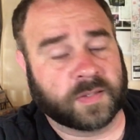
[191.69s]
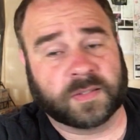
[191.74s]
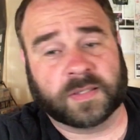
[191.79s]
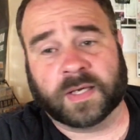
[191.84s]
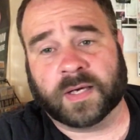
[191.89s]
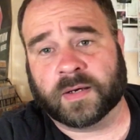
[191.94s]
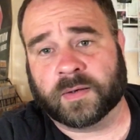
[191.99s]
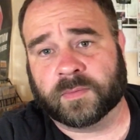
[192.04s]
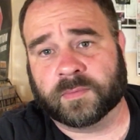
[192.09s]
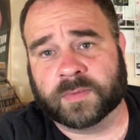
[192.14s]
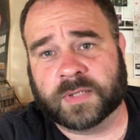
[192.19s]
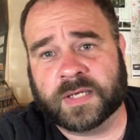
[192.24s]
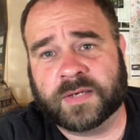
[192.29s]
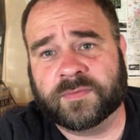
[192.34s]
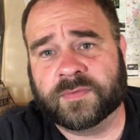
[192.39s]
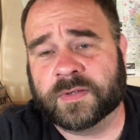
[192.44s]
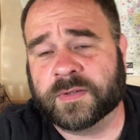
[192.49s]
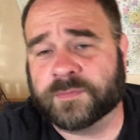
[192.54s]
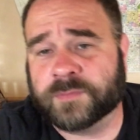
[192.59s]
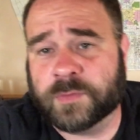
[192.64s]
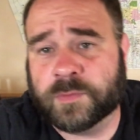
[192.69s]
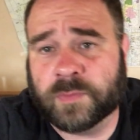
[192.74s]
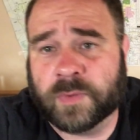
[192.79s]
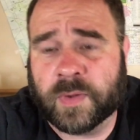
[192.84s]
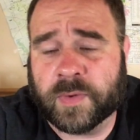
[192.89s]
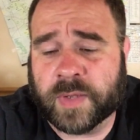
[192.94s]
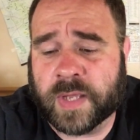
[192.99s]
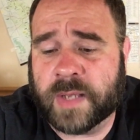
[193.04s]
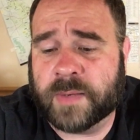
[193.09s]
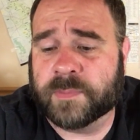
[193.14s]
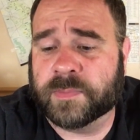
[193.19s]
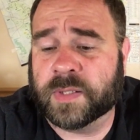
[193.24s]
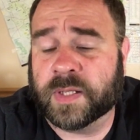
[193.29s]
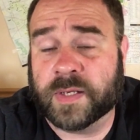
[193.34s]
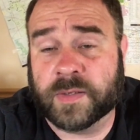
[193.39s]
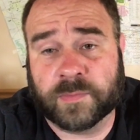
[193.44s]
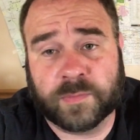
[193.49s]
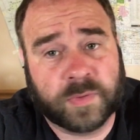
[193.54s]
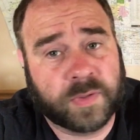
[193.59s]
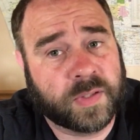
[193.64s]
Now, even if you locate and
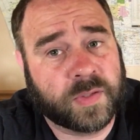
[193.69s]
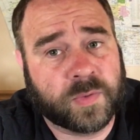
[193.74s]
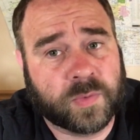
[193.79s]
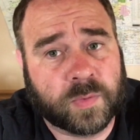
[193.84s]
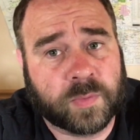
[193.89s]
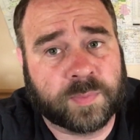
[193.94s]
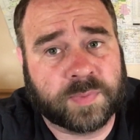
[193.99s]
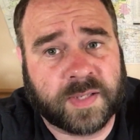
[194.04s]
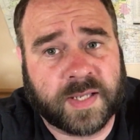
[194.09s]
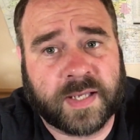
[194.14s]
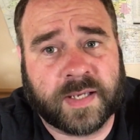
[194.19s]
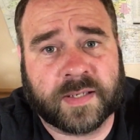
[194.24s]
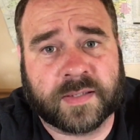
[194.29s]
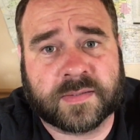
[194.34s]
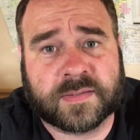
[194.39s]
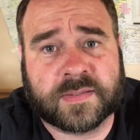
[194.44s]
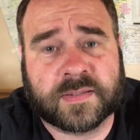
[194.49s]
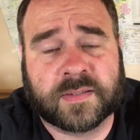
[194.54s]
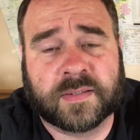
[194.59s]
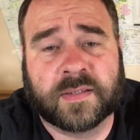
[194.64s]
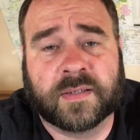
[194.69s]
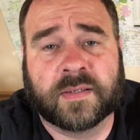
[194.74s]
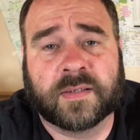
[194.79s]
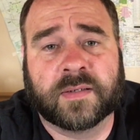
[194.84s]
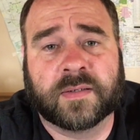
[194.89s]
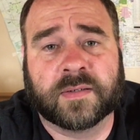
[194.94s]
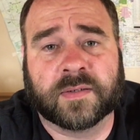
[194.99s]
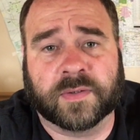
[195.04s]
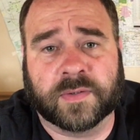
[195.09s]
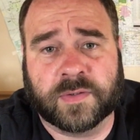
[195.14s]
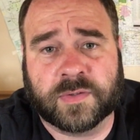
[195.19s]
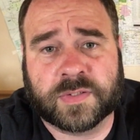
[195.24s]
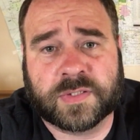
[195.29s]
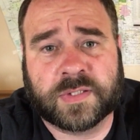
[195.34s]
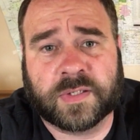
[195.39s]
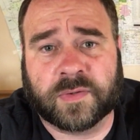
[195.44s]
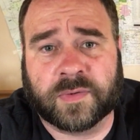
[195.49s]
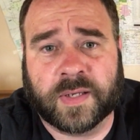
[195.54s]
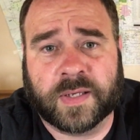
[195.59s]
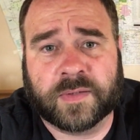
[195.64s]
play a really cool plant, you're
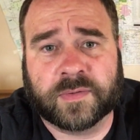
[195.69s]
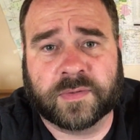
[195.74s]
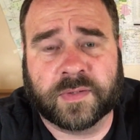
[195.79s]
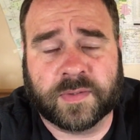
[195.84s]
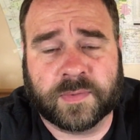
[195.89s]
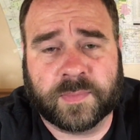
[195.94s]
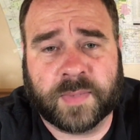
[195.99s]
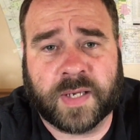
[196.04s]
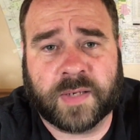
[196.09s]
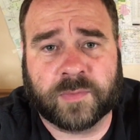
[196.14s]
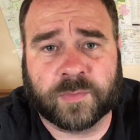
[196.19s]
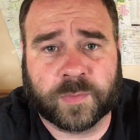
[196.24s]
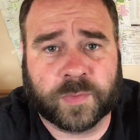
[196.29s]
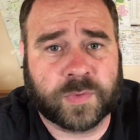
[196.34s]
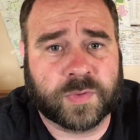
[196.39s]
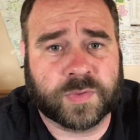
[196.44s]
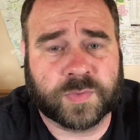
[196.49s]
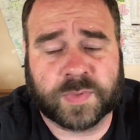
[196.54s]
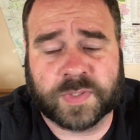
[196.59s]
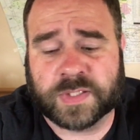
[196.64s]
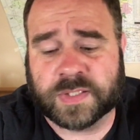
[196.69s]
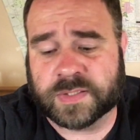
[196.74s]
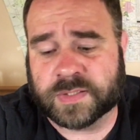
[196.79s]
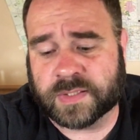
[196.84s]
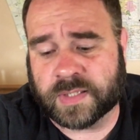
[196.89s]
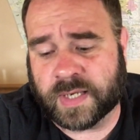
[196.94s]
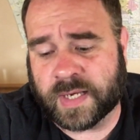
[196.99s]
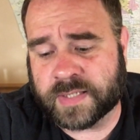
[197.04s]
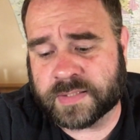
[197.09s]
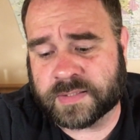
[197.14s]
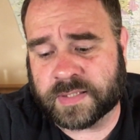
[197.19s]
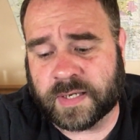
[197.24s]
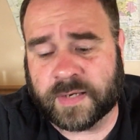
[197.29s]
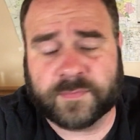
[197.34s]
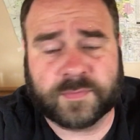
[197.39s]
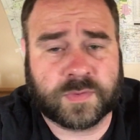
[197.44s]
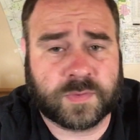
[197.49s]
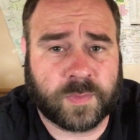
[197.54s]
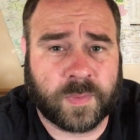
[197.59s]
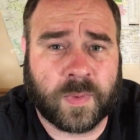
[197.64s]
still held to the main rules, which is it has to
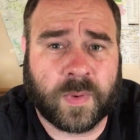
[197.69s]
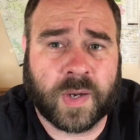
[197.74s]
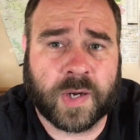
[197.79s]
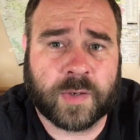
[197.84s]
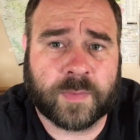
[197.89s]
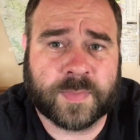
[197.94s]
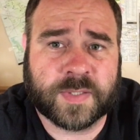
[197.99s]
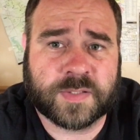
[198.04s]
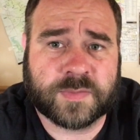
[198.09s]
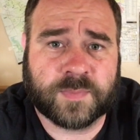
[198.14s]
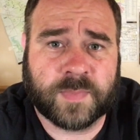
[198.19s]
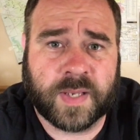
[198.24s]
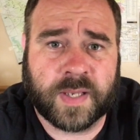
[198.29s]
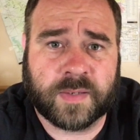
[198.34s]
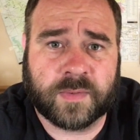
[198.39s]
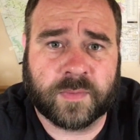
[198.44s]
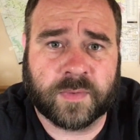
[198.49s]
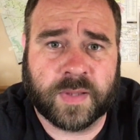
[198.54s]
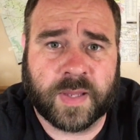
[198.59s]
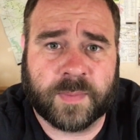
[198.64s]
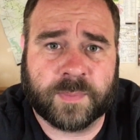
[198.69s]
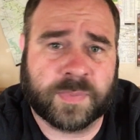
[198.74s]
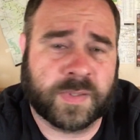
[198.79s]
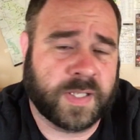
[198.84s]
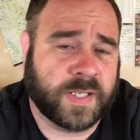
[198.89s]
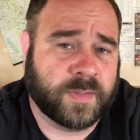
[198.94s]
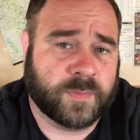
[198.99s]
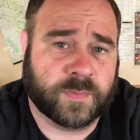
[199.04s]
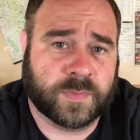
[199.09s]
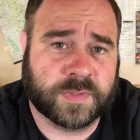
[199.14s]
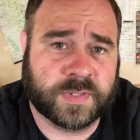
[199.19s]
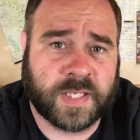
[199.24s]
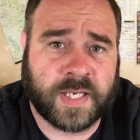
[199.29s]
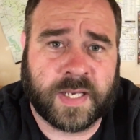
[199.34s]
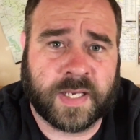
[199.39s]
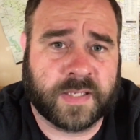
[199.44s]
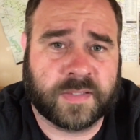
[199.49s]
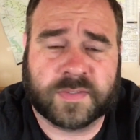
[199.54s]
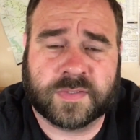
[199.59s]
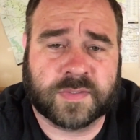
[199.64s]
have its requirements met or that plant will
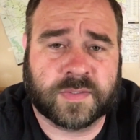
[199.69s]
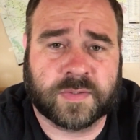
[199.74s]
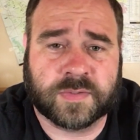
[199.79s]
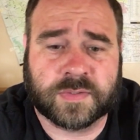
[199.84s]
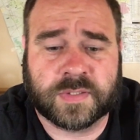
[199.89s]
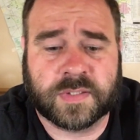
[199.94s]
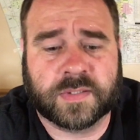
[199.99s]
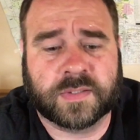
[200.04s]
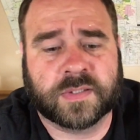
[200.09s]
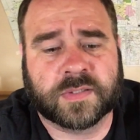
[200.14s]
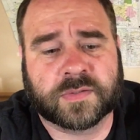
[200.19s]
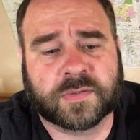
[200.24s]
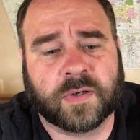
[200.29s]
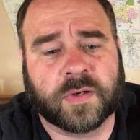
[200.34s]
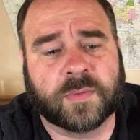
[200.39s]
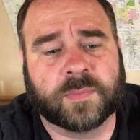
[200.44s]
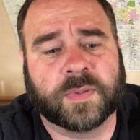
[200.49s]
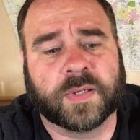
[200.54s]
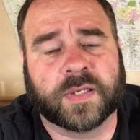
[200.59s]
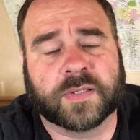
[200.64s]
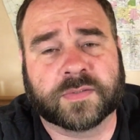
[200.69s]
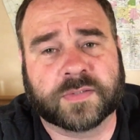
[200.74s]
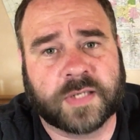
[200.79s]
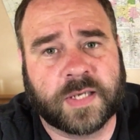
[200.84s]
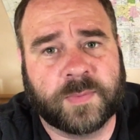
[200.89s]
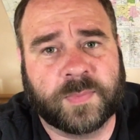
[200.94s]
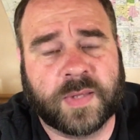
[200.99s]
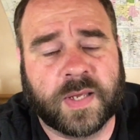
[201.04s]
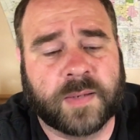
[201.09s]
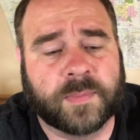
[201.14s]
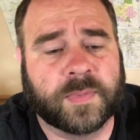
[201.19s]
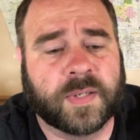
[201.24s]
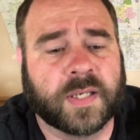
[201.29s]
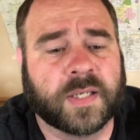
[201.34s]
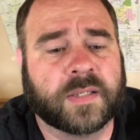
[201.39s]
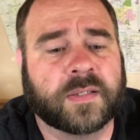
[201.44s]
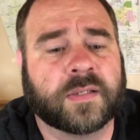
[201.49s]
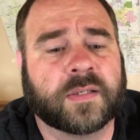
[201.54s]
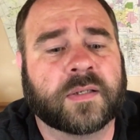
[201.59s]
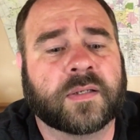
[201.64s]
die. It just goes to the discard pile, so keep that in
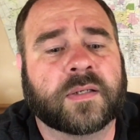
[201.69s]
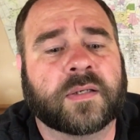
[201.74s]
mind.